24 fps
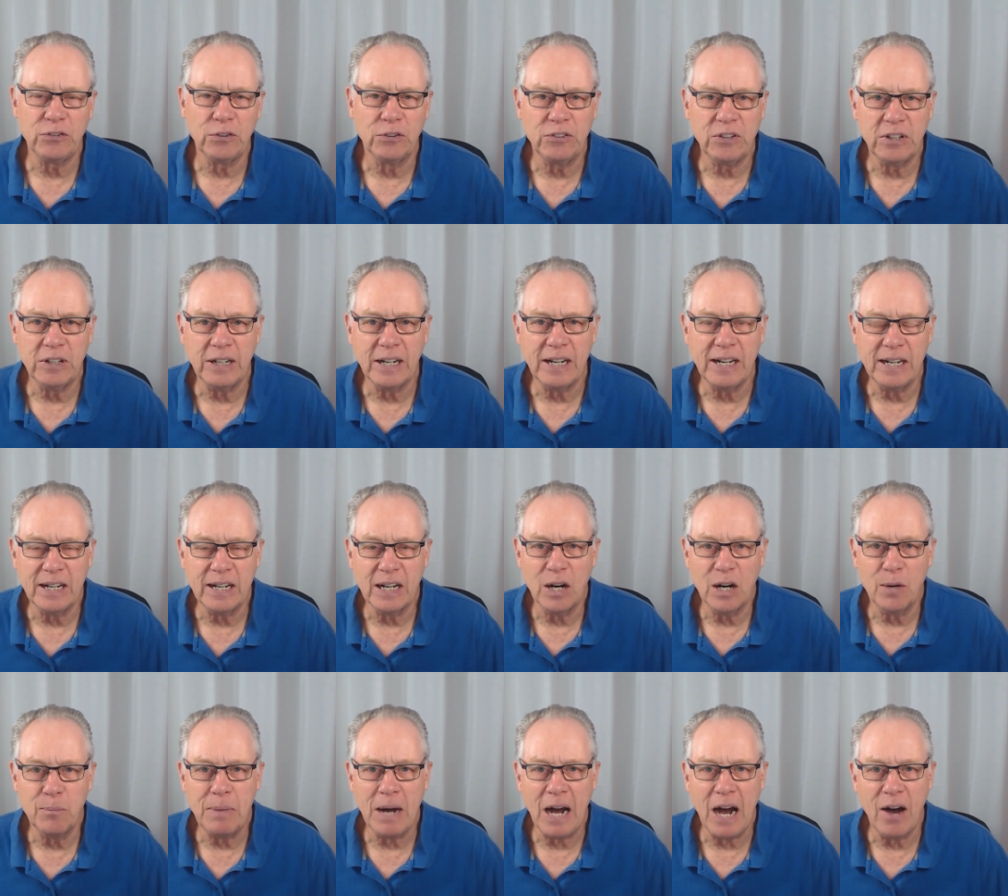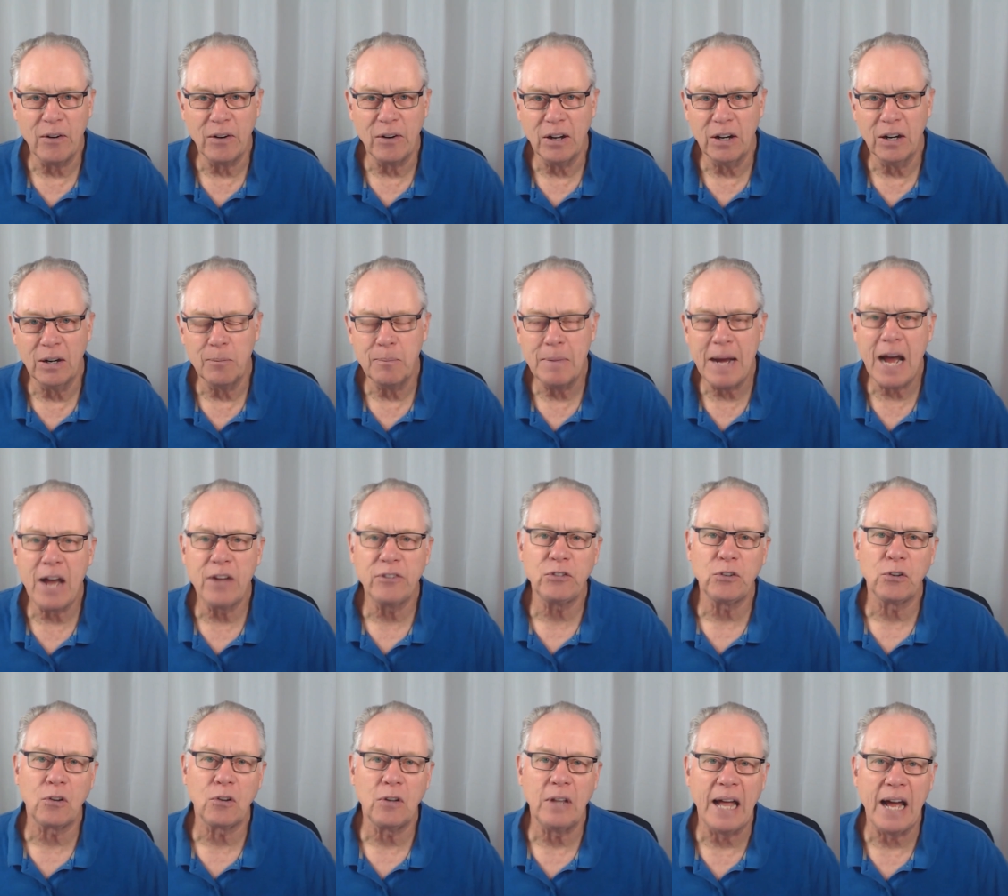today about a
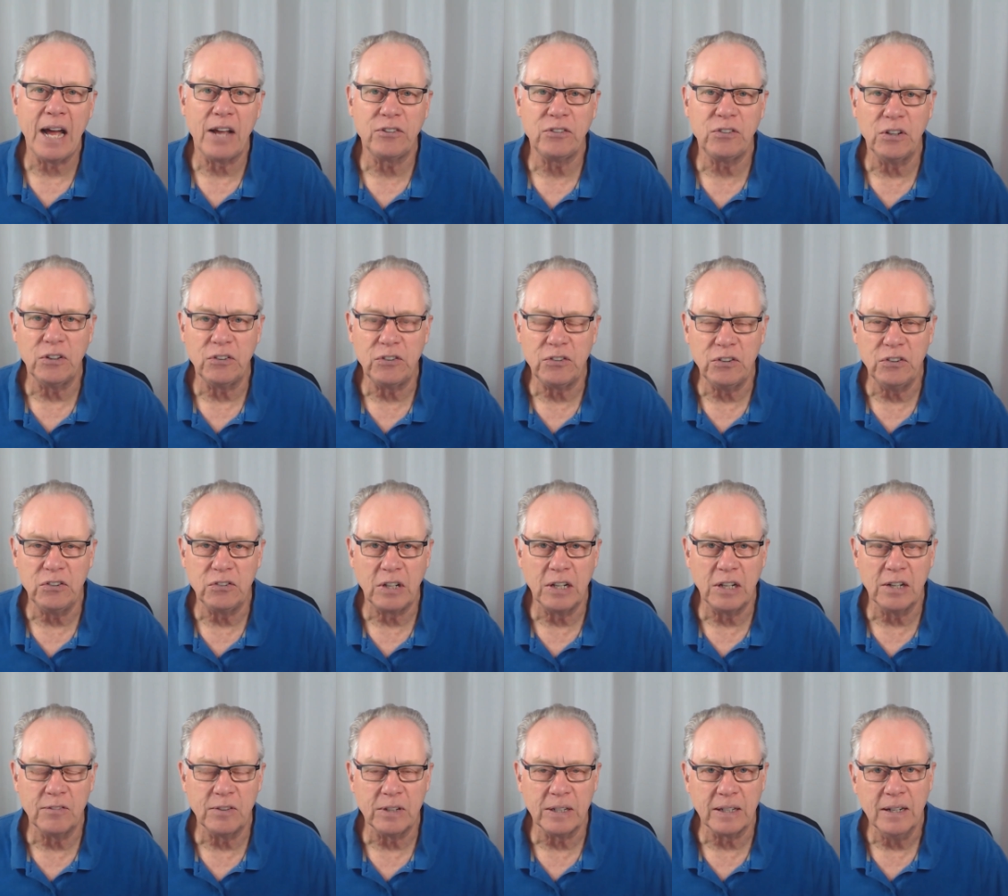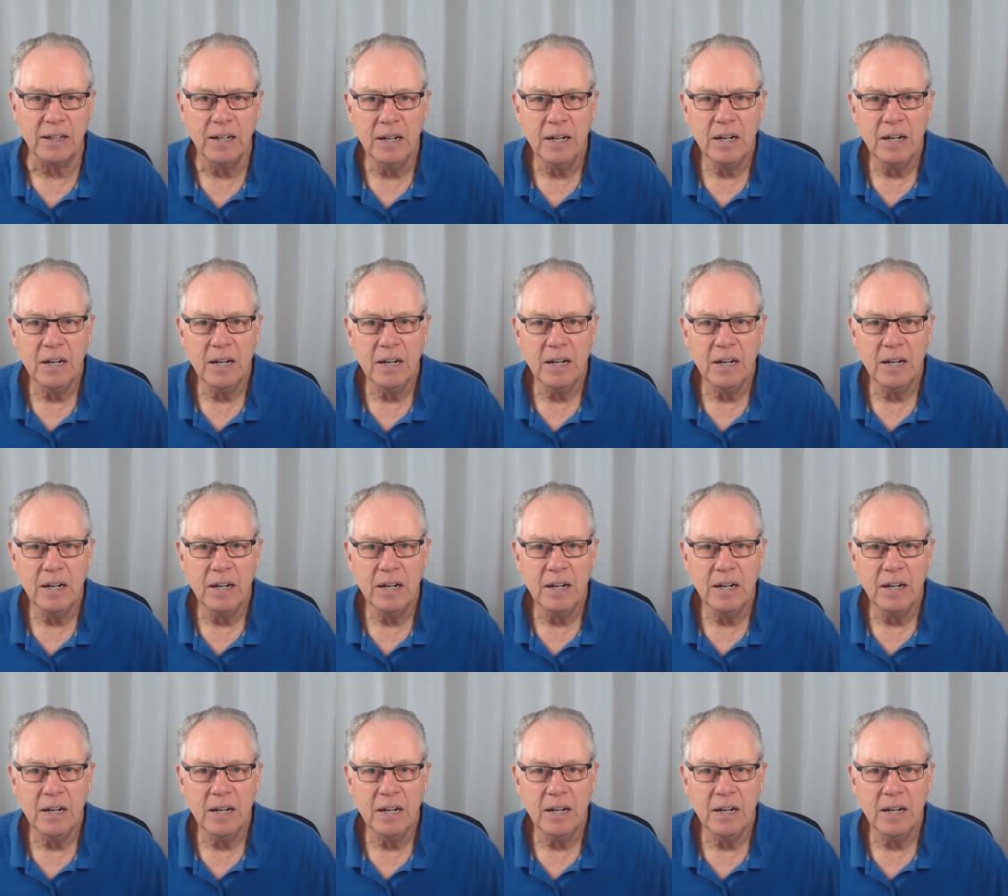masterclass that she's giving